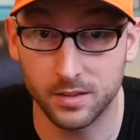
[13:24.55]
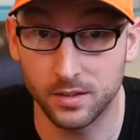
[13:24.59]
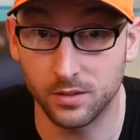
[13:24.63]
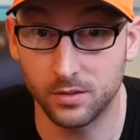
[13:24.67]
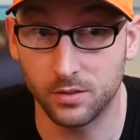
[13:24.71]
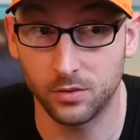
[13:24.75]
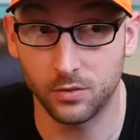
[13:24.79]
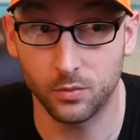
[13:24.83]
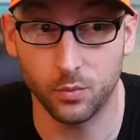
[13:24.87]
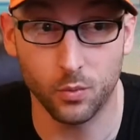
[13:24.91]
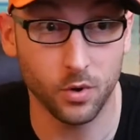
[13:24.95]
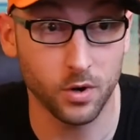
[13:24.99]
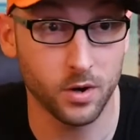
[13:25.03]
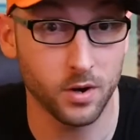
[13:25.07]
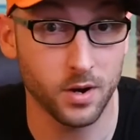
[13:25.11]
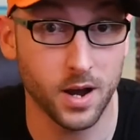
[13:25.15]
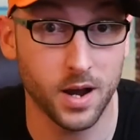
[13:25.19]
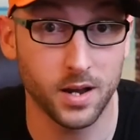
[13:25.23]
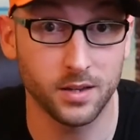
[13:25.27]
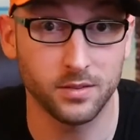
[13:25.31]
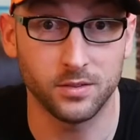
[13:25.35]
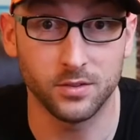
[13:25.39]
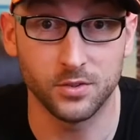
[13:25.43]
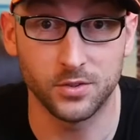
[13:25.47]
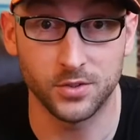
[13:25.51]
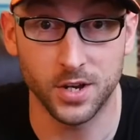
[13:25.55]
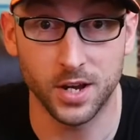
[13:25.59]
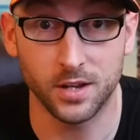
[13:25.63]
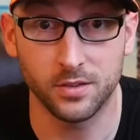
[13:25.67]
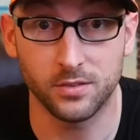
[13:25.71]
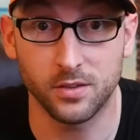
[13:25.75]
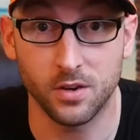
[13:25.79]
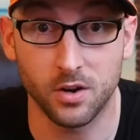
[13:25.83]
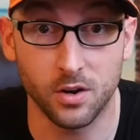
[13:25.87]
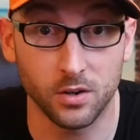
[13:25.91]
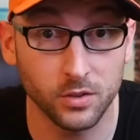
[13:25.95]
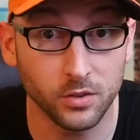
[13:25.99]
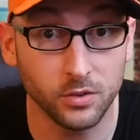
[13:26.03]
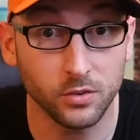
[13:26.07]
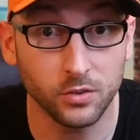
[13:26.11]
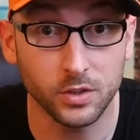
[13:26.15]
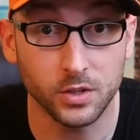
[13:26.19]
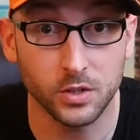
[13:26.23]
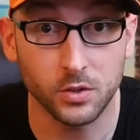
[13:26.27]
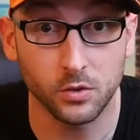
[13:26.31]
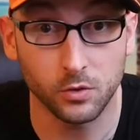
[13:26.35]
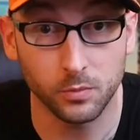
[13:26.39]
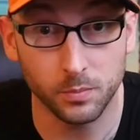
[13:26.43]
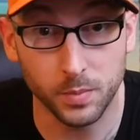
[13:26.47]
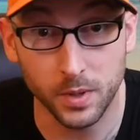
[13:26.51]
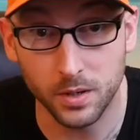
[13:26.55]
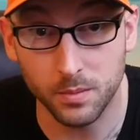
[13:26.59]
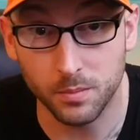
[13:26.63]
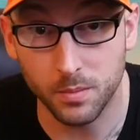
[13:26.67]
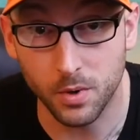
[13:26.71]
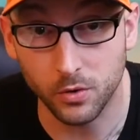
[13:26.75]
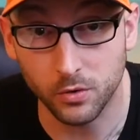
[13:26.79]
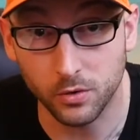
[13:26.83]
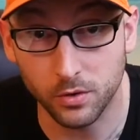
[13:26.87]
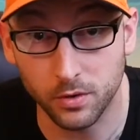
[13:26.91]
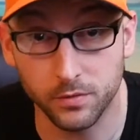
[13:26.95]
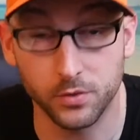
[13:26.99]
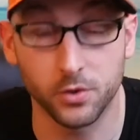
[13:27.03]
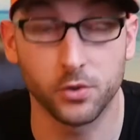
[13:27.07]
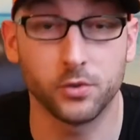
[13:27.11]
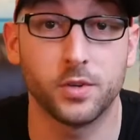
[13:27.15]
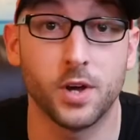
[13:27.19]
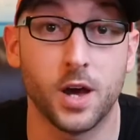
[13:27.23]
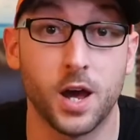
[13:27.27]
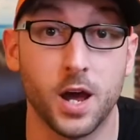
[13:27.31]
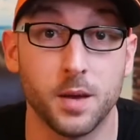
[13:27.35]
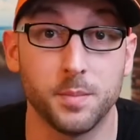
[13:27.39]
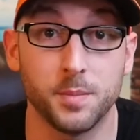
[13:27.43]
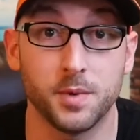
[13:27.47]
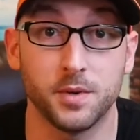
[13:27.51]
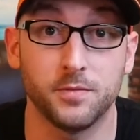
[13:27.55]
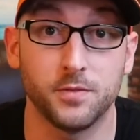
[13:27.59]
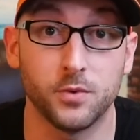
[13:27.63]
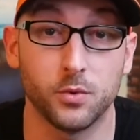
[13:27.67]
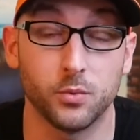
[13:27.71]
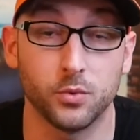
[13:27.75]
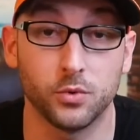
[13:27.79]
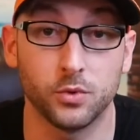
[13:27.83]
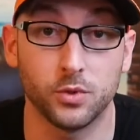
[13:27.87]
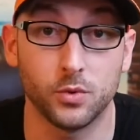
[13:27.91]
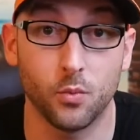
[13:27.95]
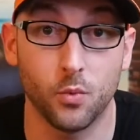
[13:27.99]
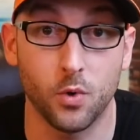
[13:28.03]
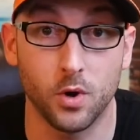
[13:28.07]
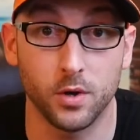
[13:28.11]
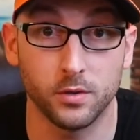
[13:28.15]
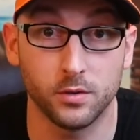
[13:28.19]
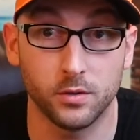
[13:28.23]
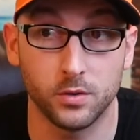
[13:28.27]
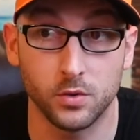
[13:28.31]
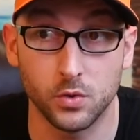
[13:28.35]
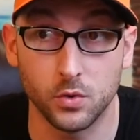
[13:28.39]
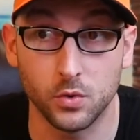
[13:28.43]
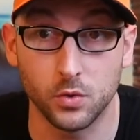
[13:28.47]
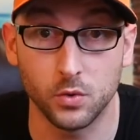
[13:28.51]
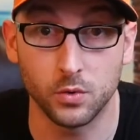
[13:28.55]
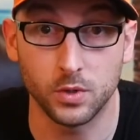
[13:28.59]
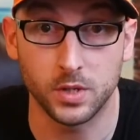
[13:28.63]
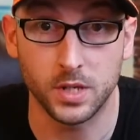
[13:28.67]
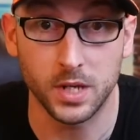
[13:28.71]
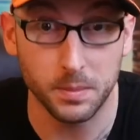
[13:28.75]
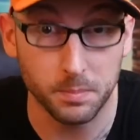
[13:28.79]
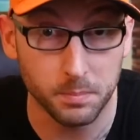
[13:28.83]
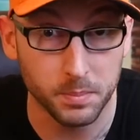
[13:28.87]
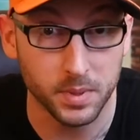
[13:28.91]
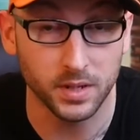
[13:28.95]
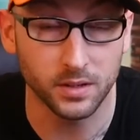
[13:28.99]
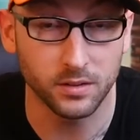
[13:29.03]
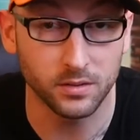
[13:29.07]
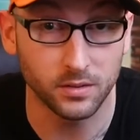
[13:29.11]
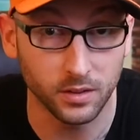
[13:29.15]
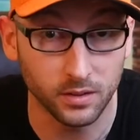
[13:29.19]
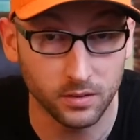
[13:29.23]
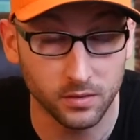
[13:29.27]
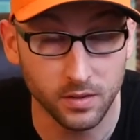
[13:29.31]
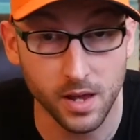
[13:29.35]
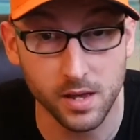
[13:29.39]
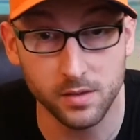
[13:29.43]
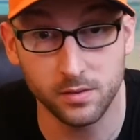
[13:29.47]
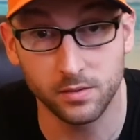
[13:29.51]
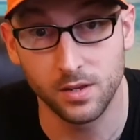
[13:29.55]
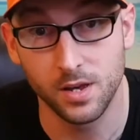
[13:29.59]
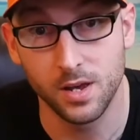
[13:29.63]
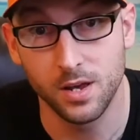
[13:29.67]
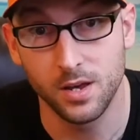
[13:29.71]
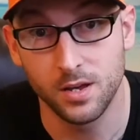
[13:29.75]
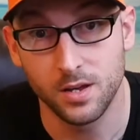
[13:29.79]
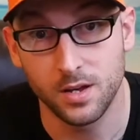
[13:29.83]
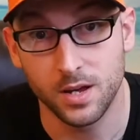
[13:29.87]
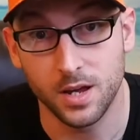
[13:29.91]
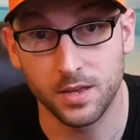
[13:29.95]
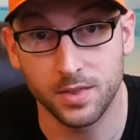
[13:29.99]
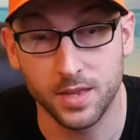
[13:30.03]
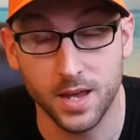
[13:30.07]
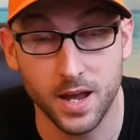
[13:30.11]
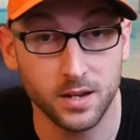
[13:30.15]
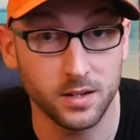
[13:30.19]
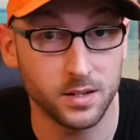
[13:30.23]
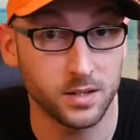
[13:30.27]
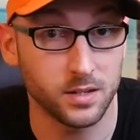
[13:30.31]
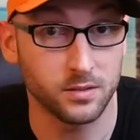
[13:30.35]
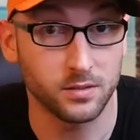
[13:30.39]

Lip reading: This is where I suggest, honestly, you spend most of your time if you really want to get big success, and that